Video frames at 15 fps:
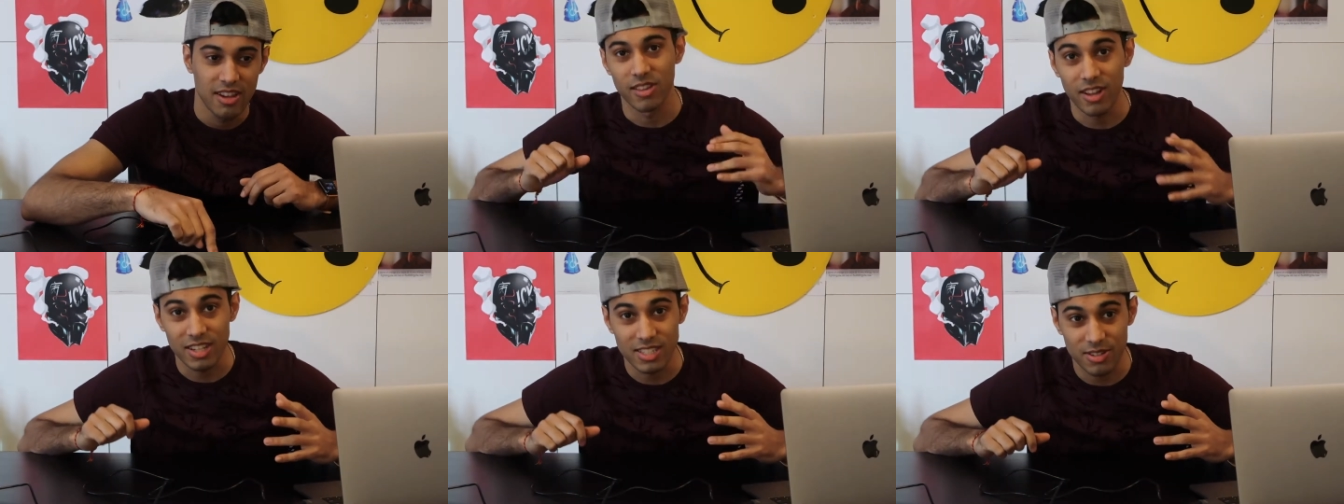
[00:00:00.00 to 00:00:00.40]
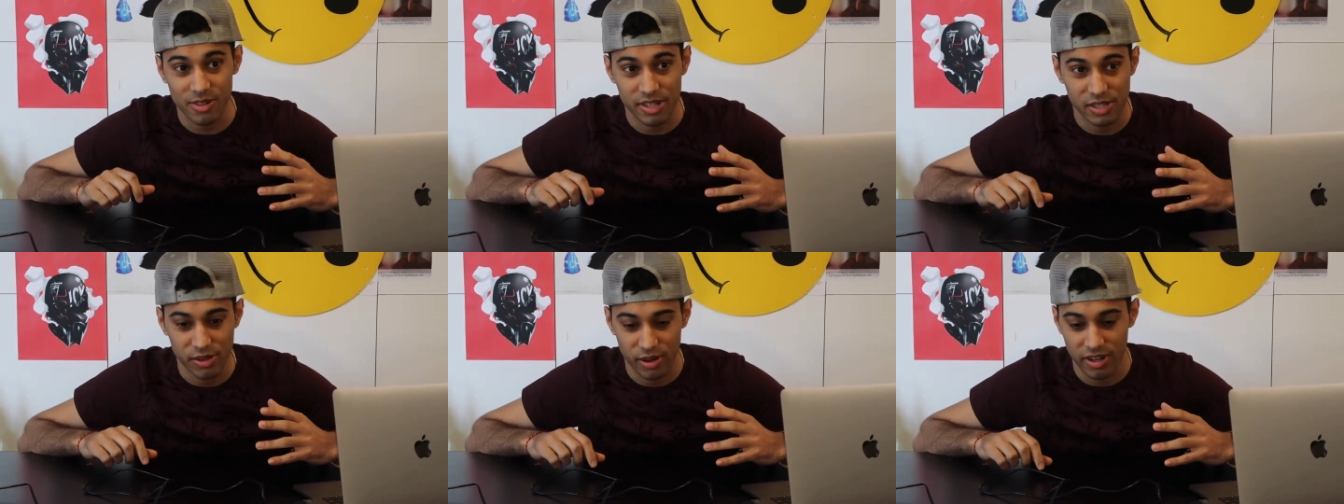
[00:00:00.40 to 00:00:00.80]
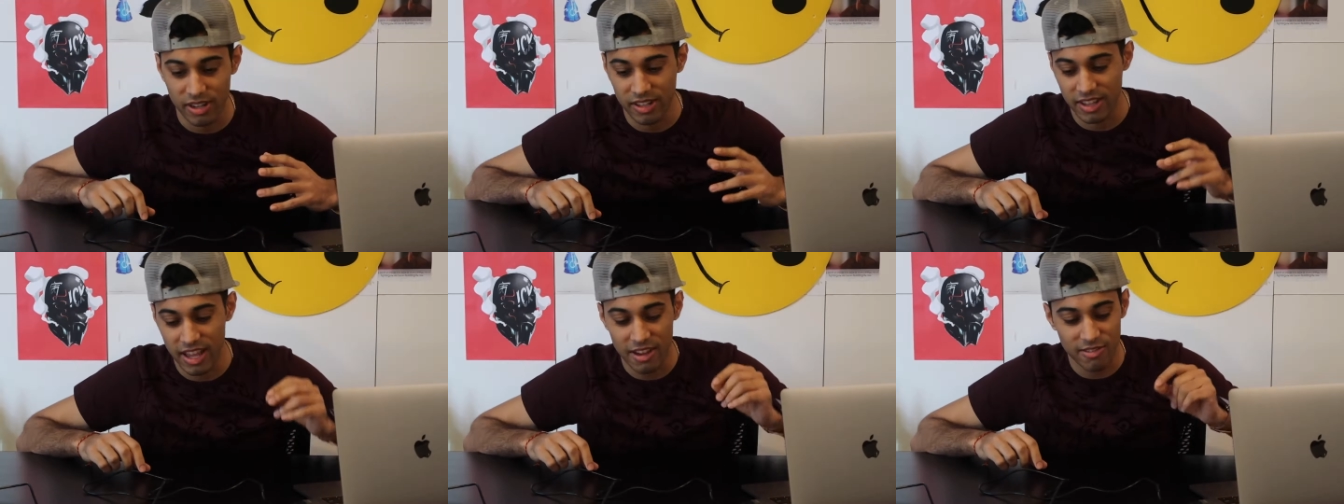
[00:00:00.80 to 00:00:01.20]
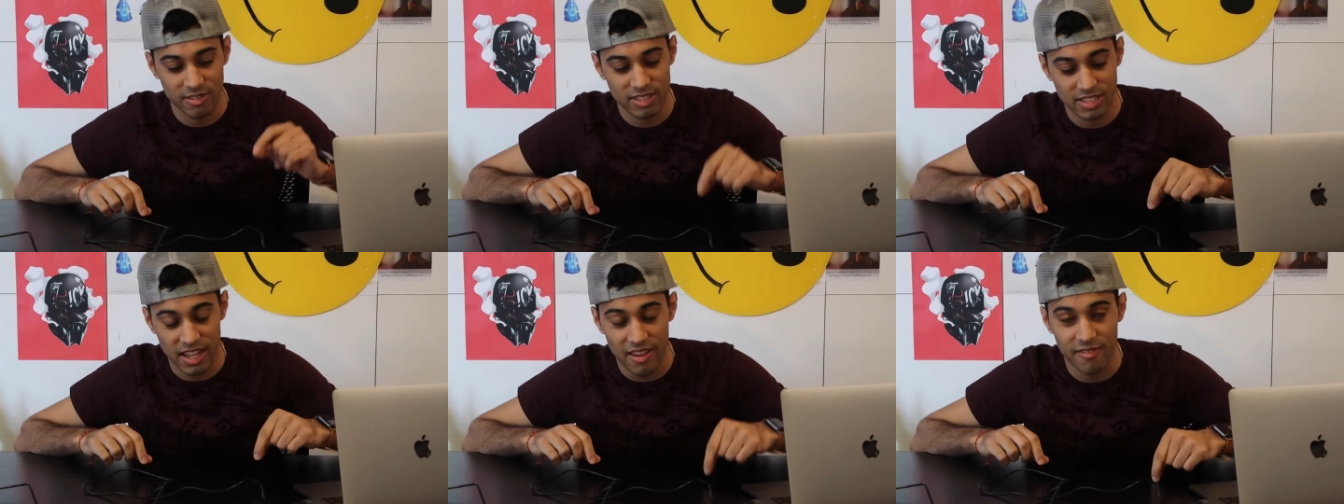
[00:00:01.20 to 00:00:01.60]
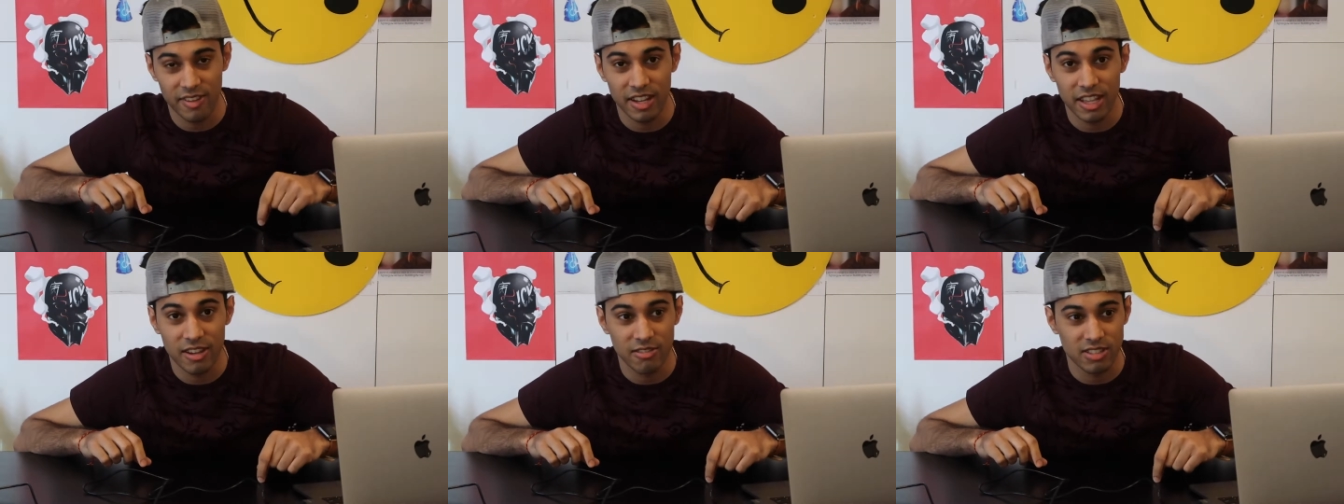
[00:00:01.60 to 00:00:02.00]
Long story short, that was that
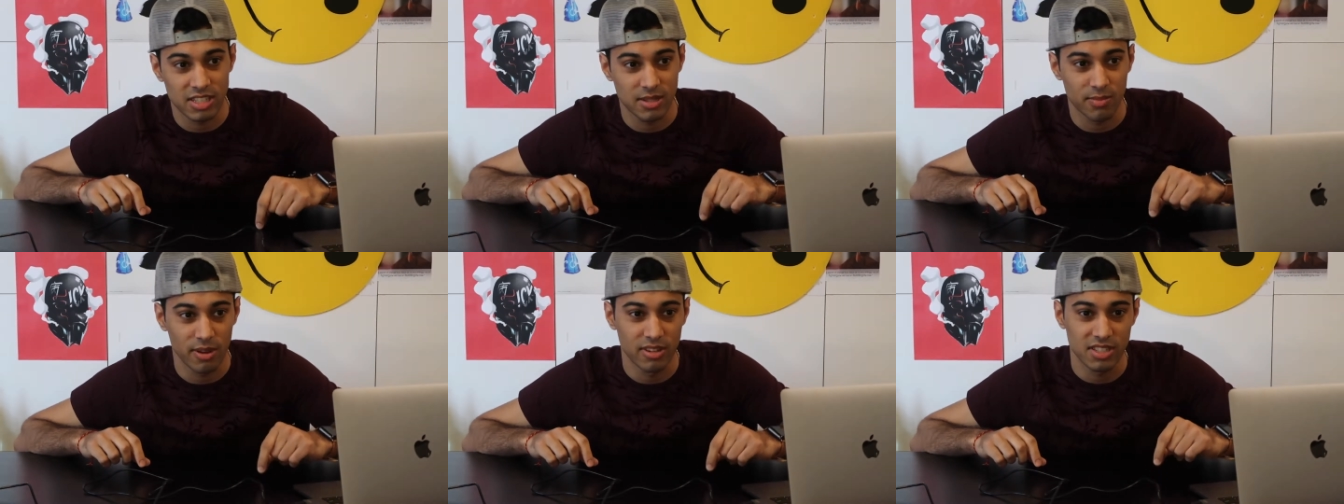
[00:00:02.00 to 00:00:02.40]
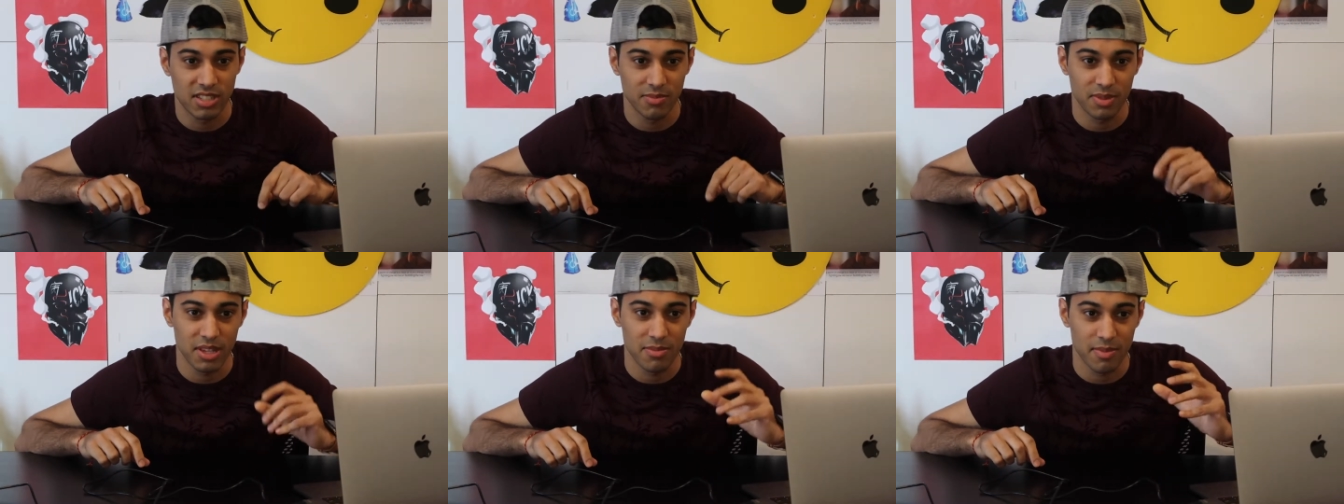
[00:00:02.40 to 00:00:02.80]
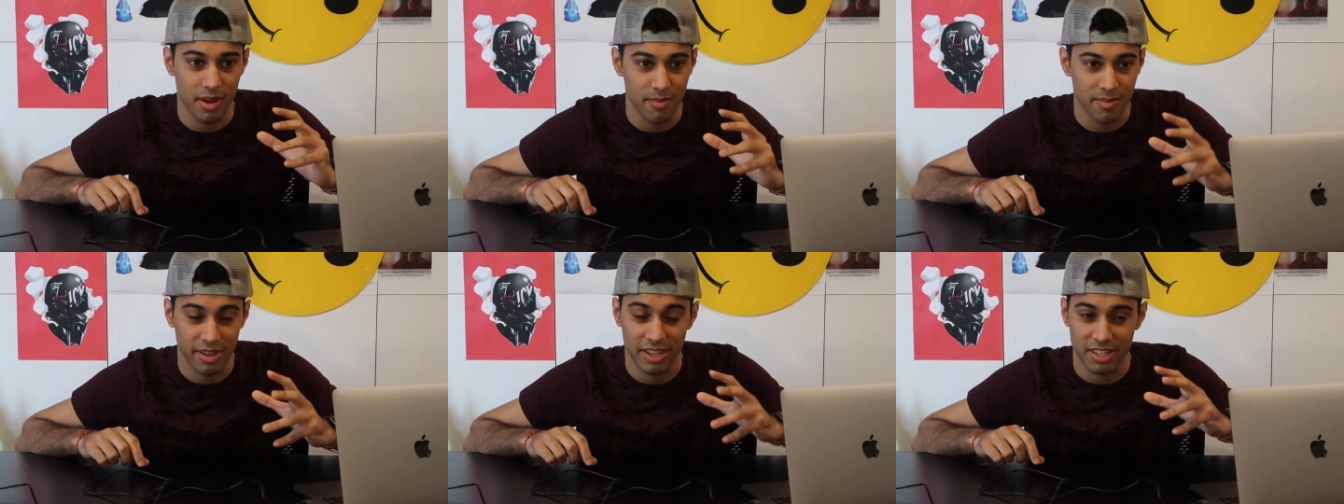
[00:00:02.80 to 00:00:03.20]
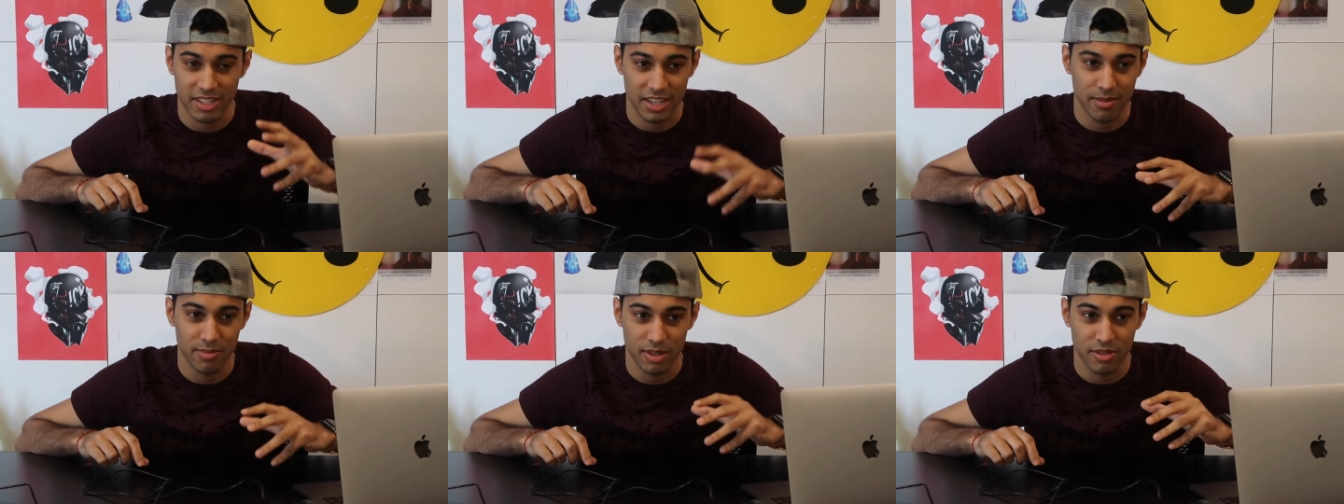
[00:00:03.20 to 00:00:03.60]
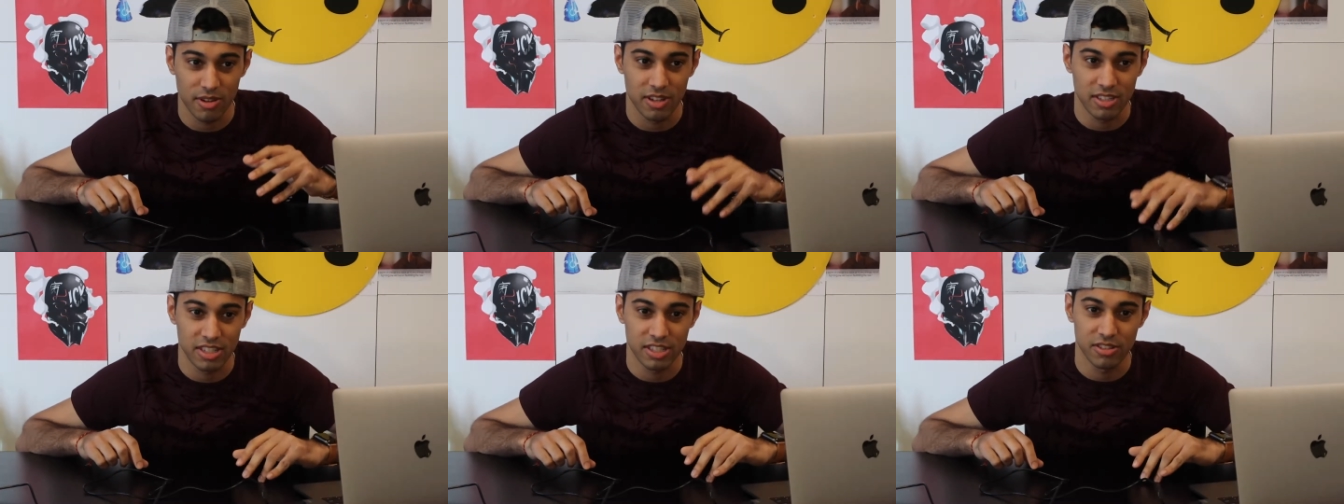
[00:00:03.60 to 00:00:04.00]
video was supposed to be my big debut
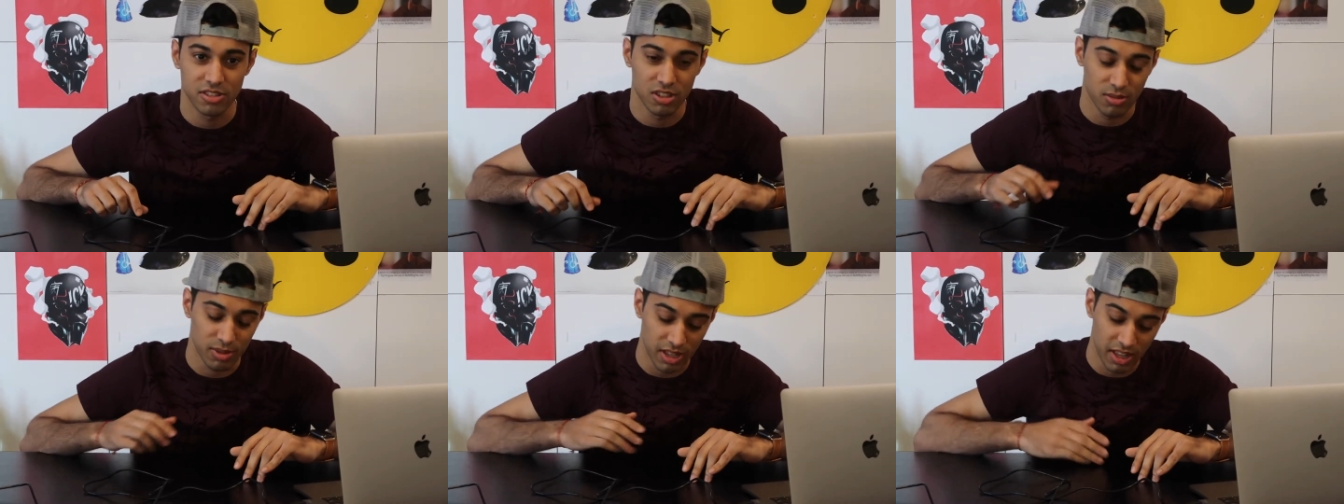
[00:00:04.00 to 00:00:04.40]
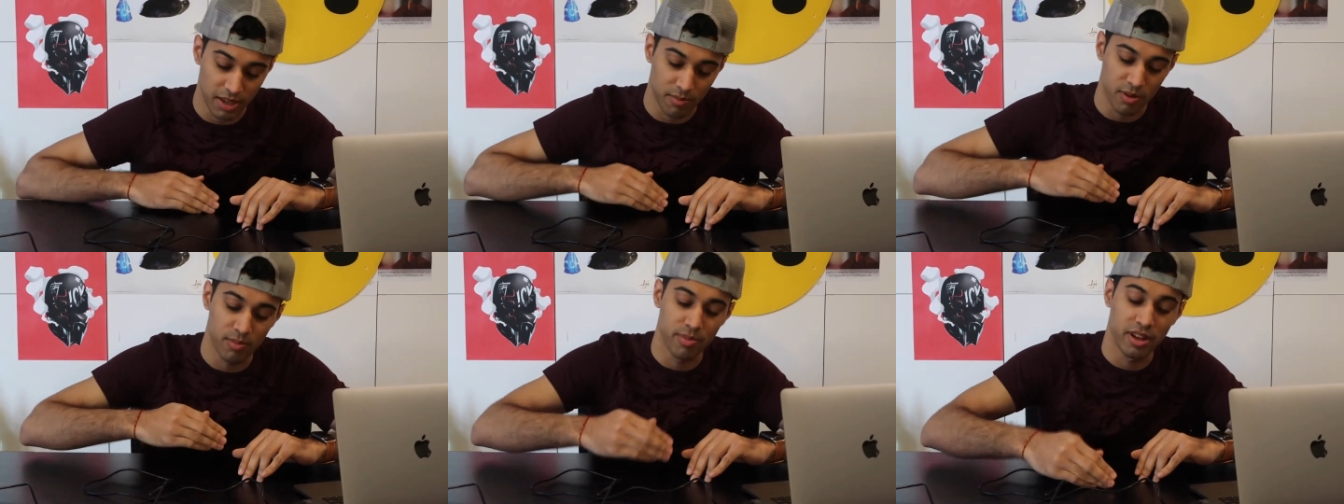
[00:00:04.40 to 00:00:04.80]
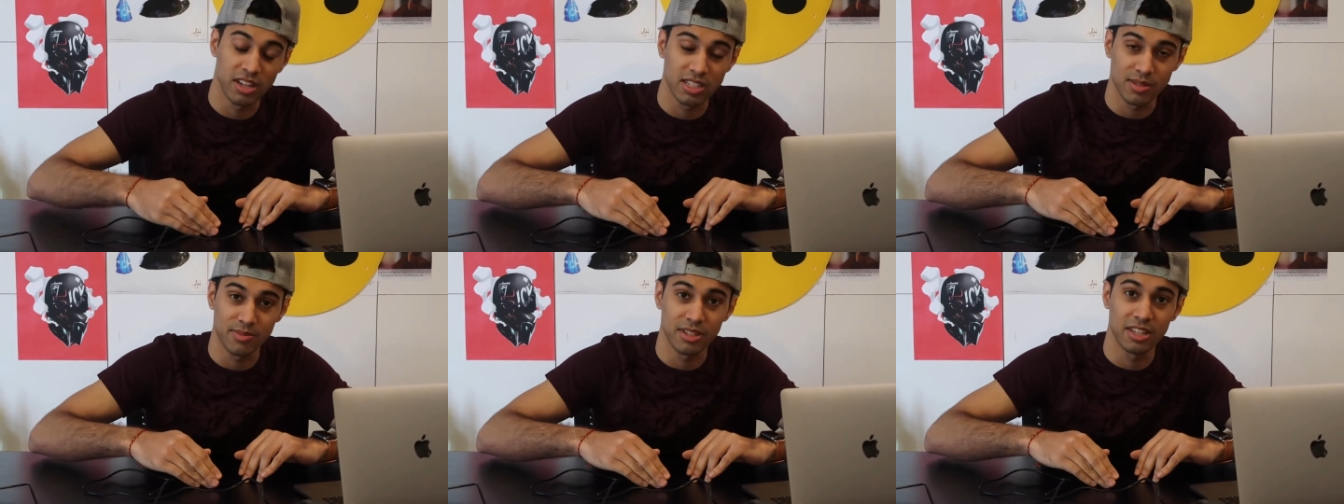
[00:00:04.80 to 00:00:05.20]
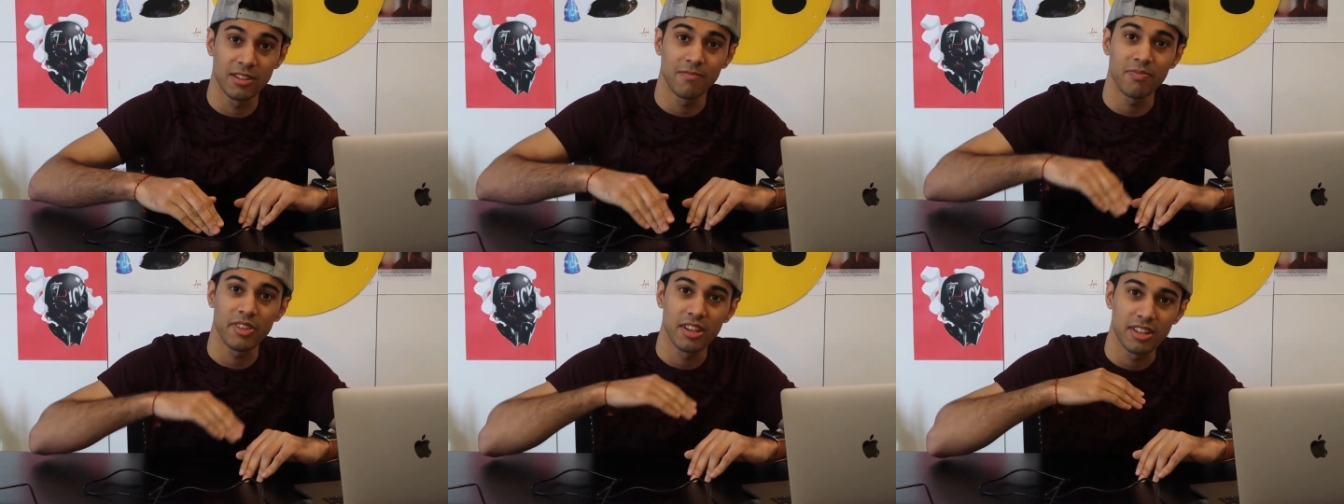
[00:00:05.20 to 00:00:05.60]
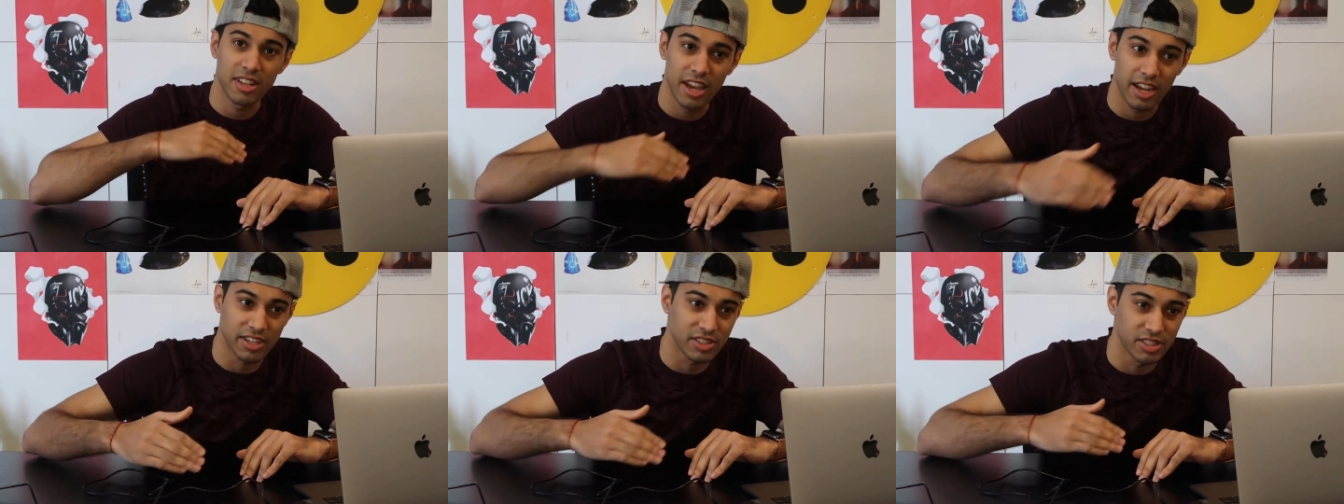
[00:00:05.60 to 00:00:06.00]
onto YouTube that like propels me
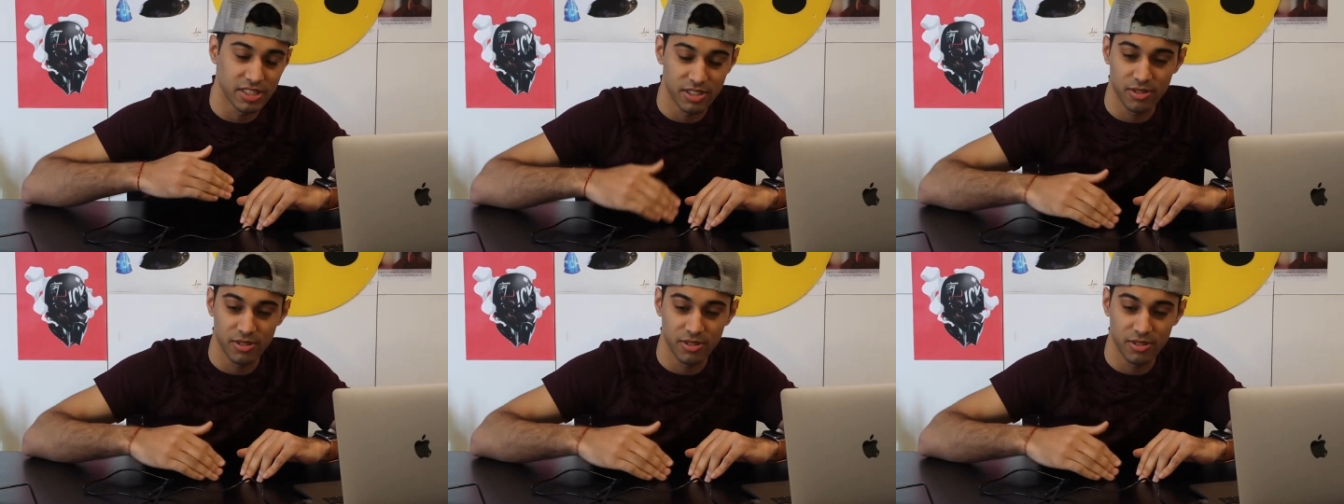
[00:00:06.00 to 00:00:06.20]
to actually